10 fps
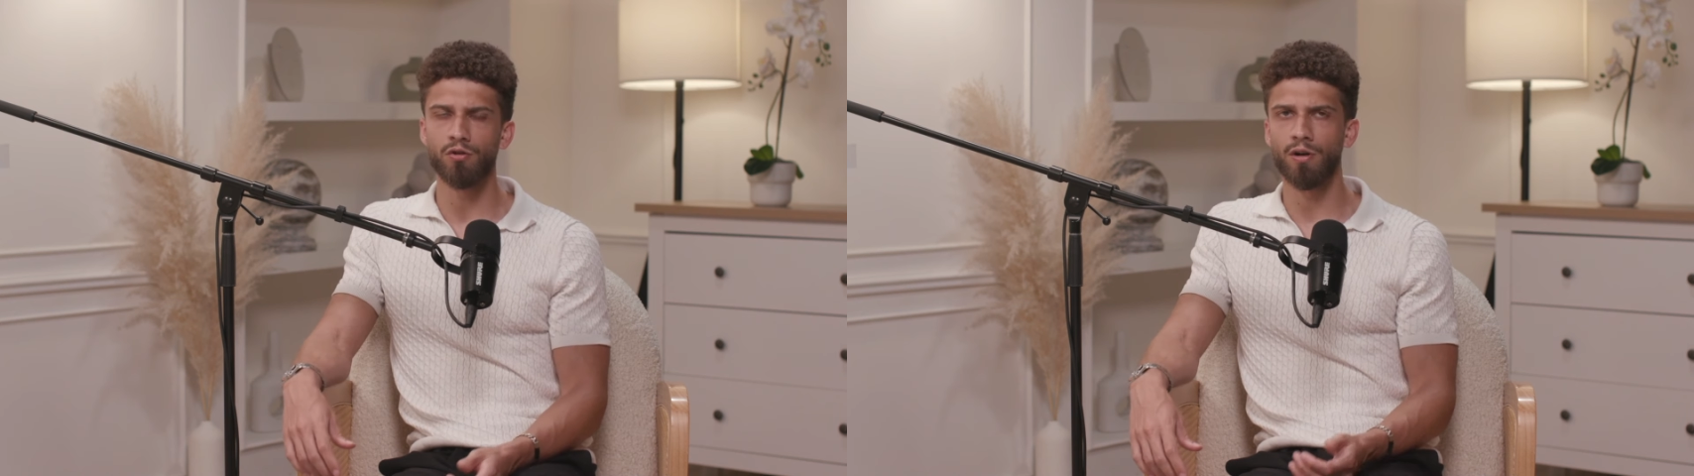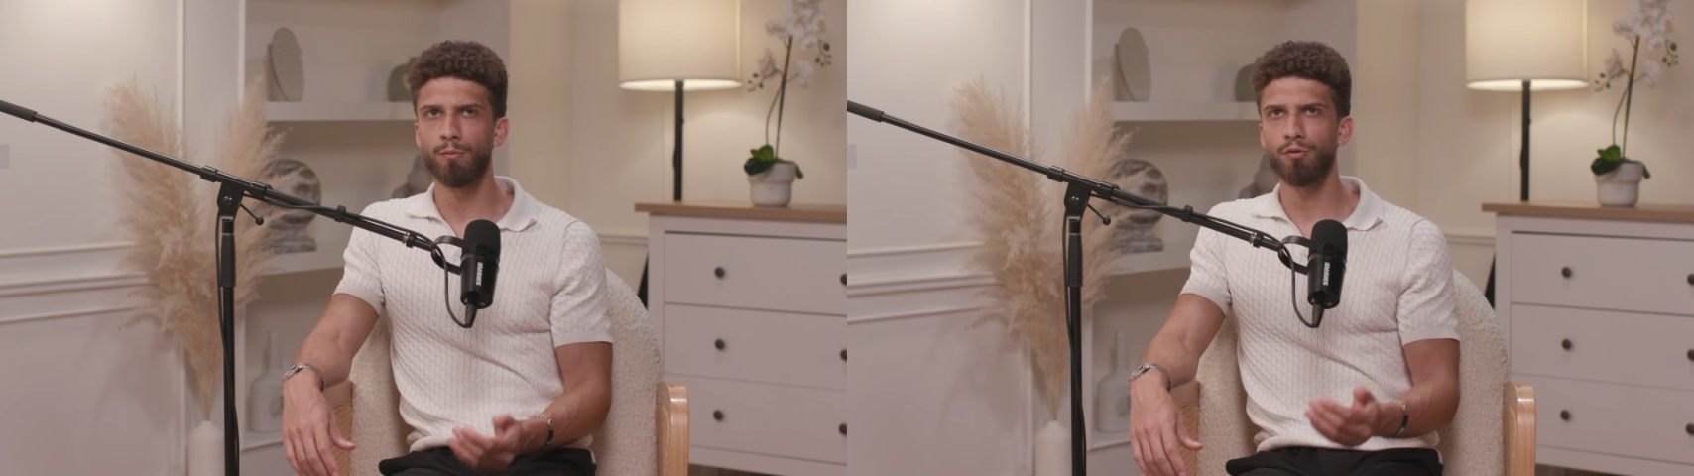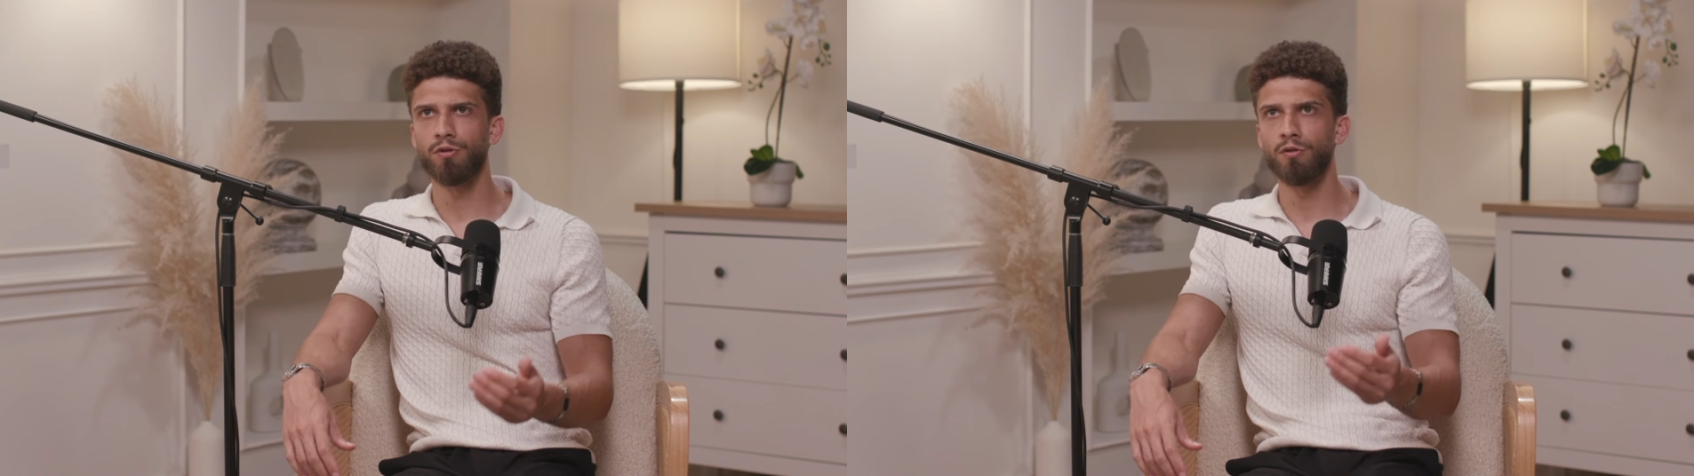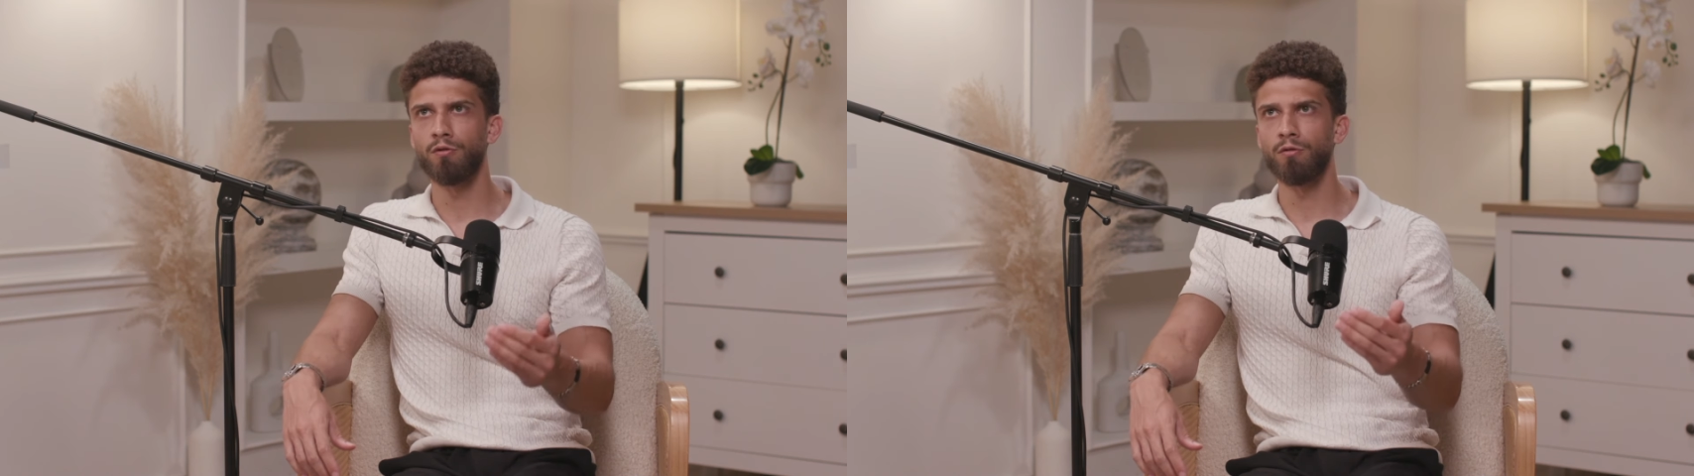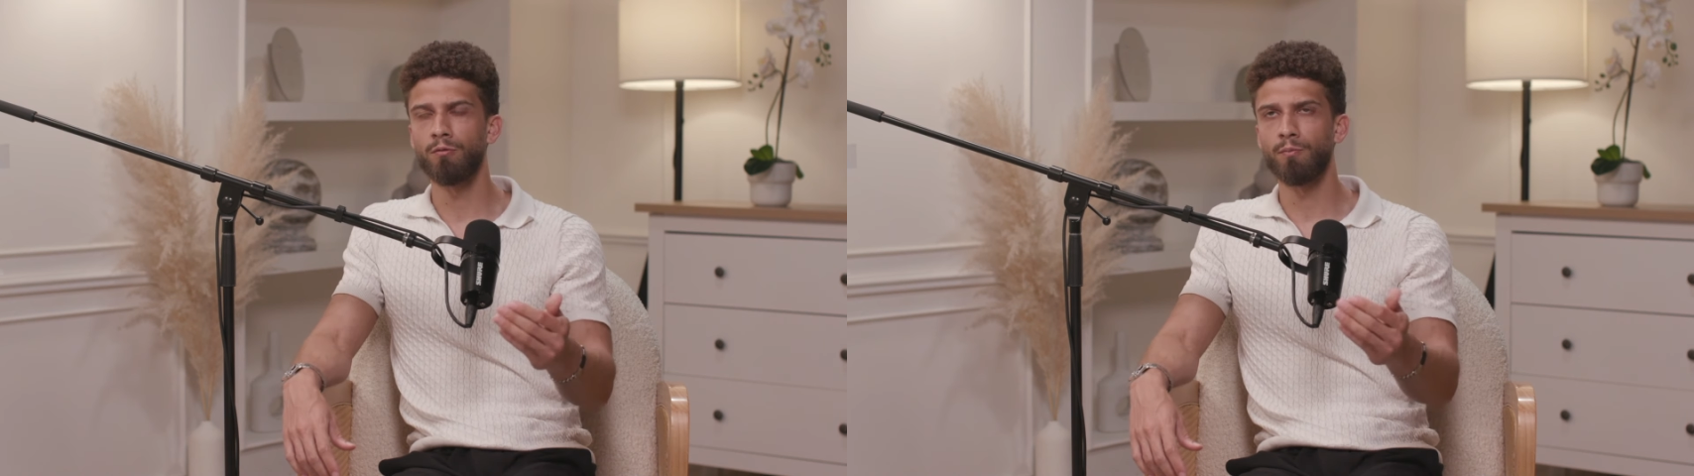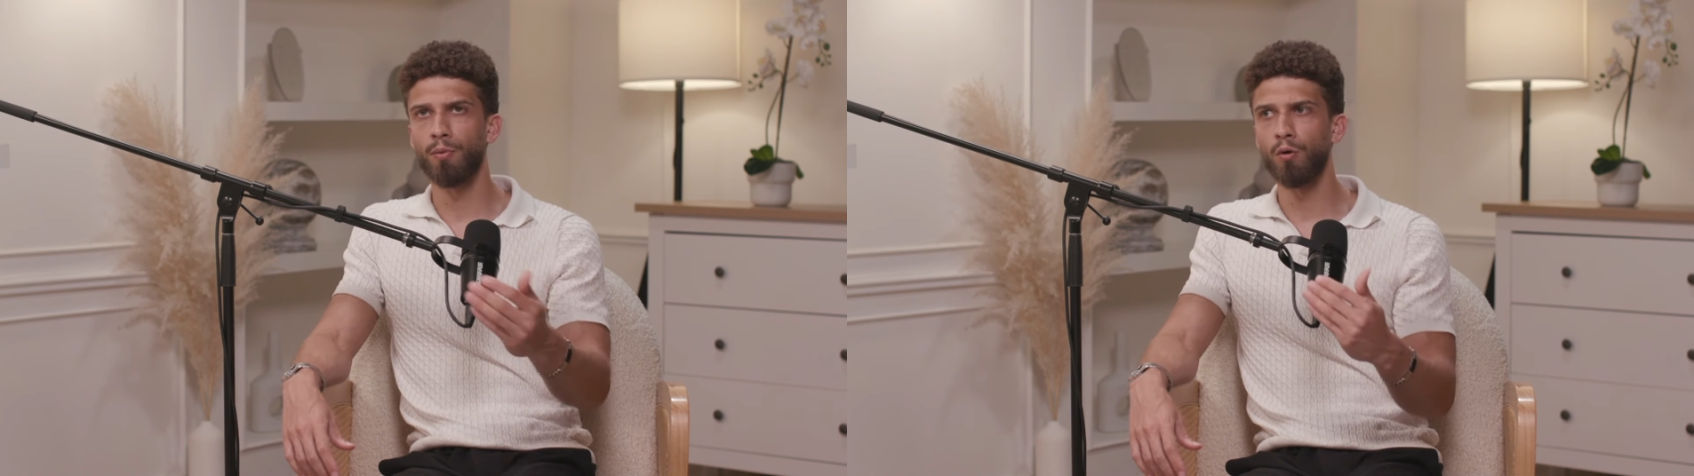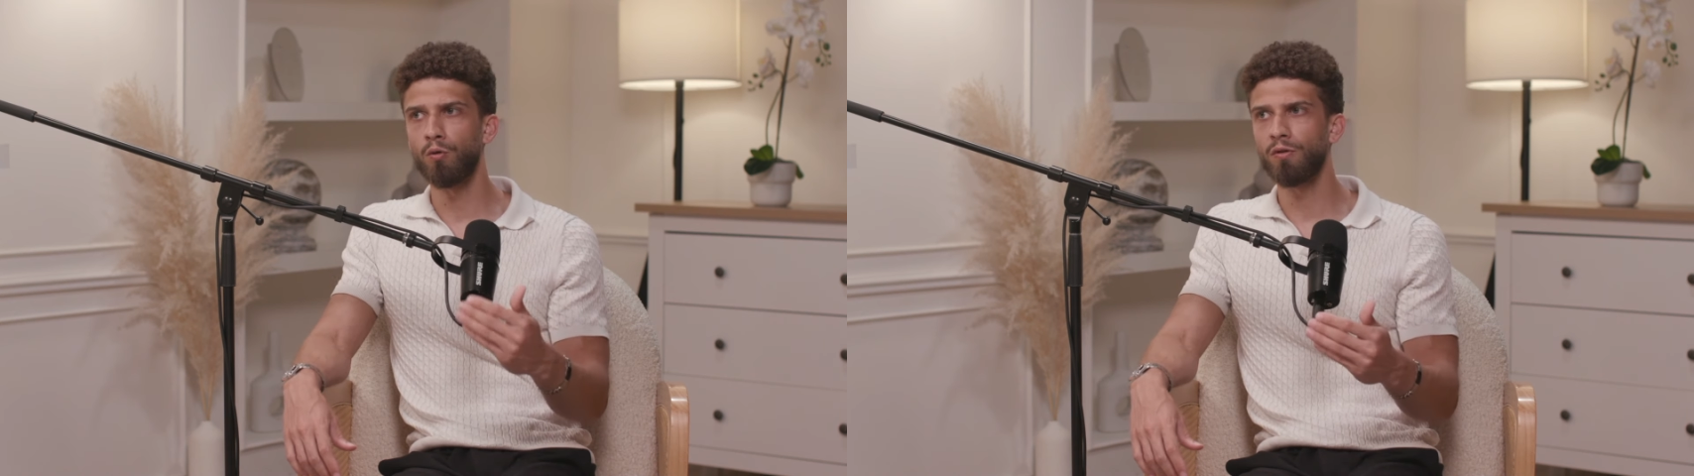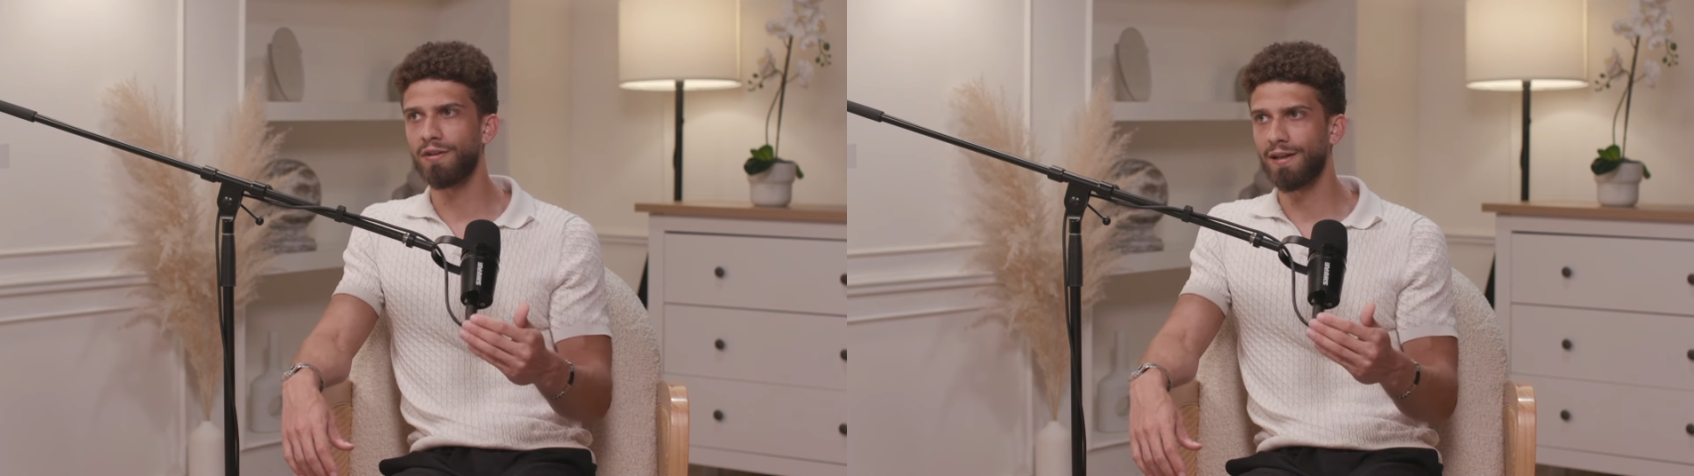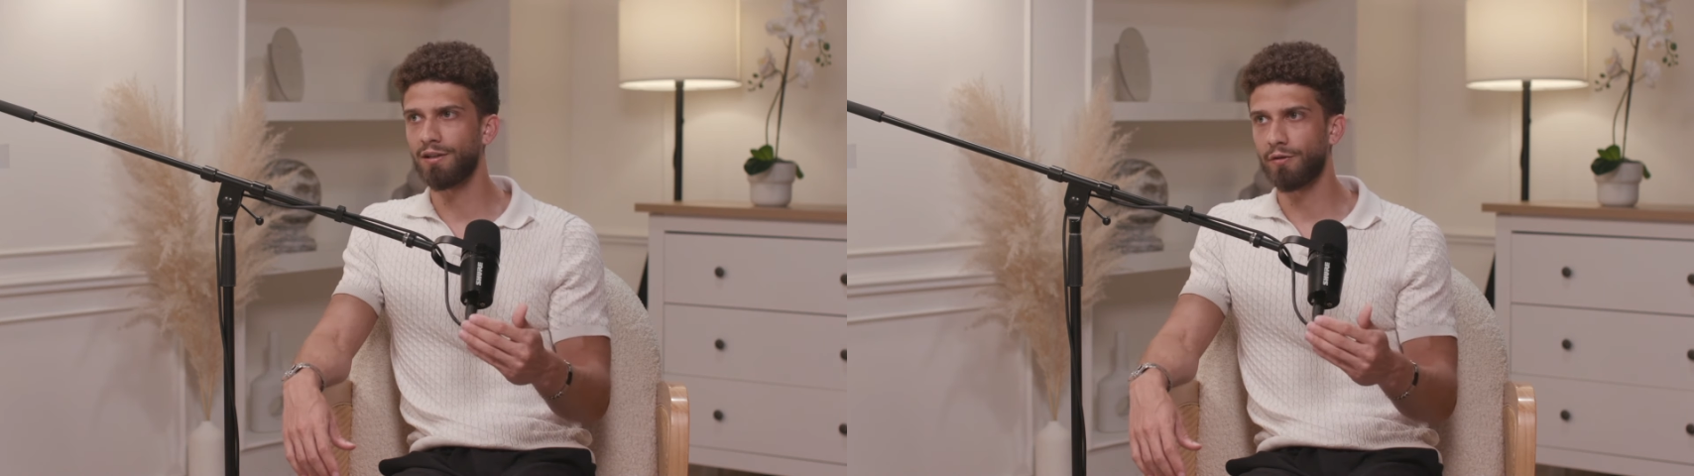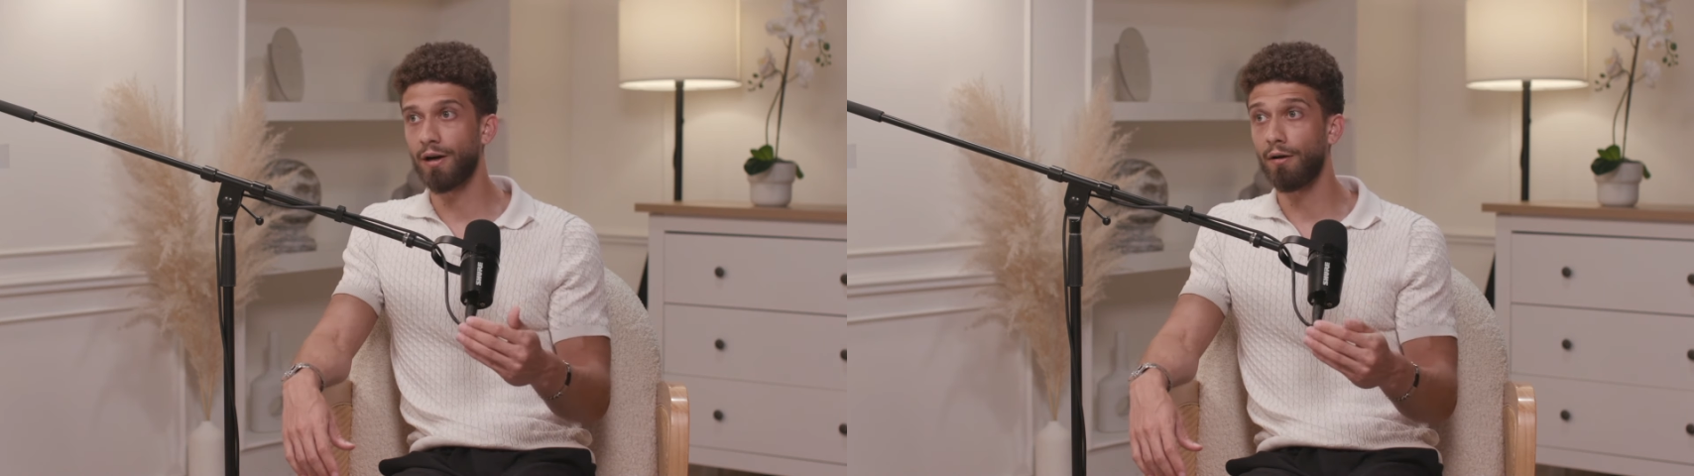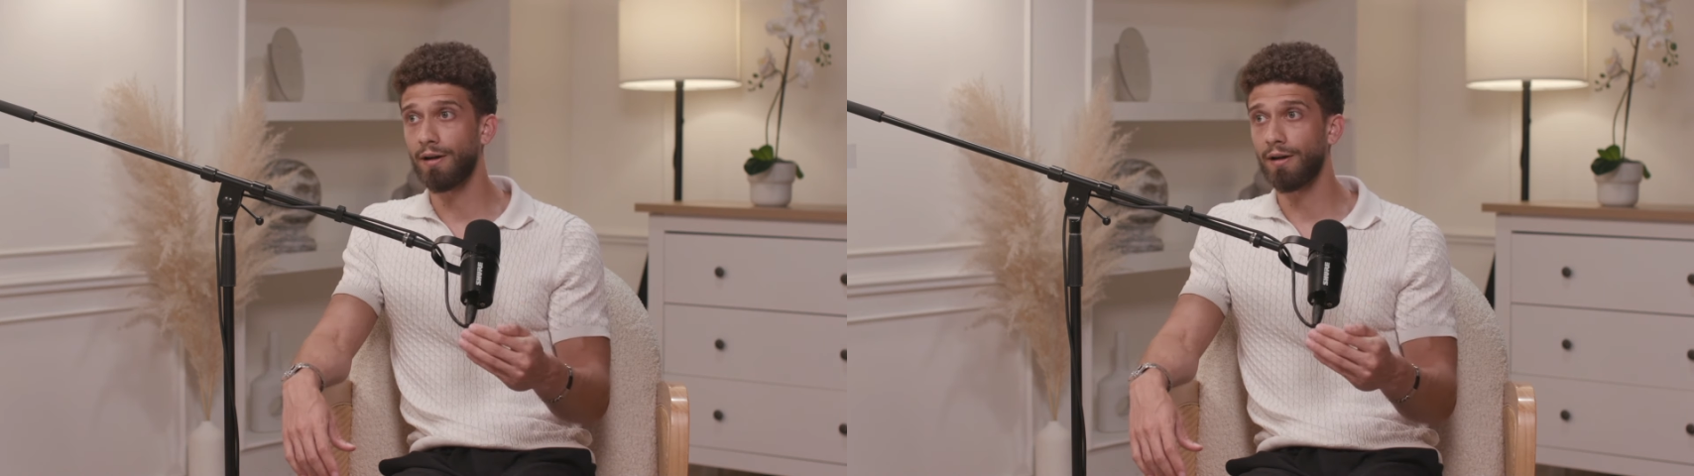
you're able to pull the data out.